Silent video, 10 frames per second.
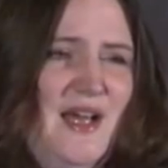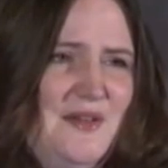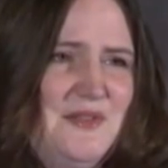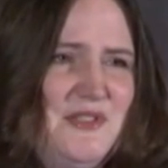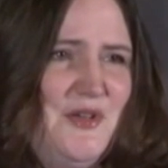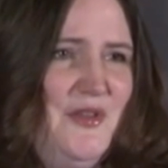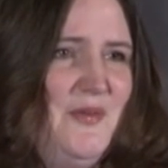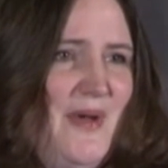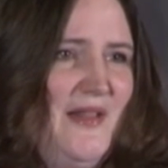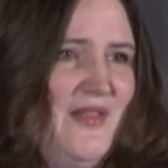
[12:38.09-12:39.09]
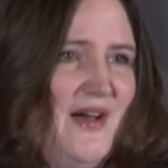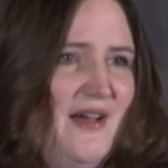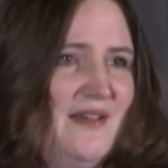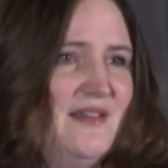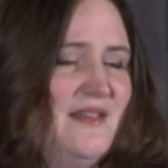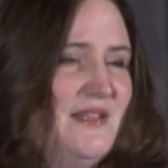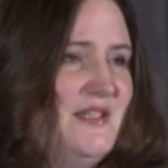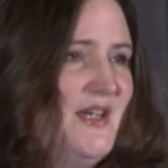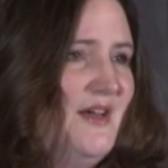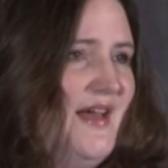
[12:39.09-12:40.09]
I was told that by law, the
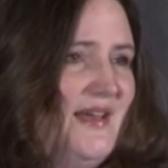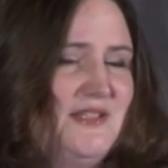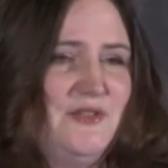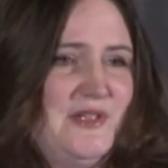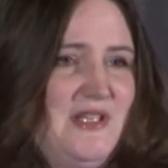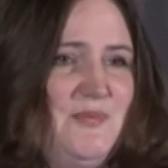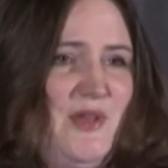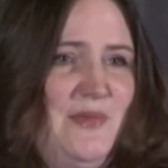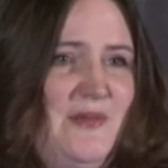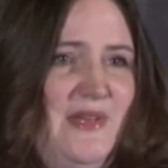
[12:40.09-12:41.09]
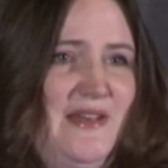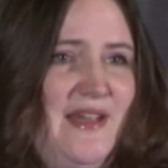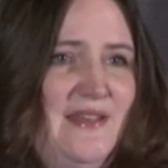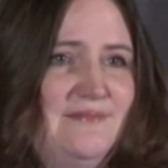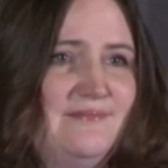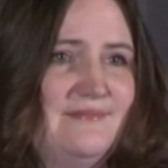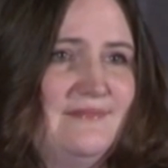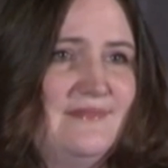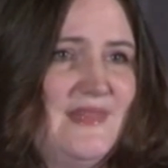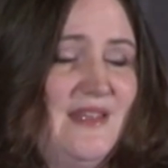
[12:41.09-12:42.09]
jail has to release people at midnight.
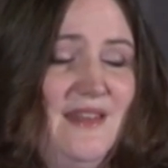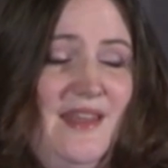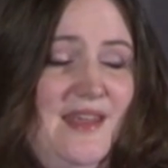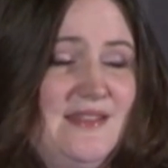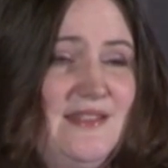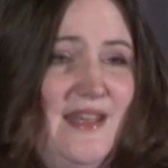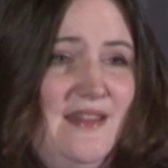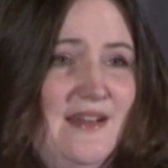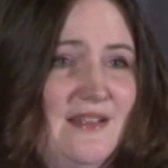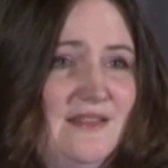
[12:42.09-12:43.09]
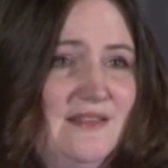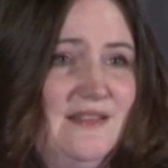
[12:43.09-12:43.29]
They can't stay there.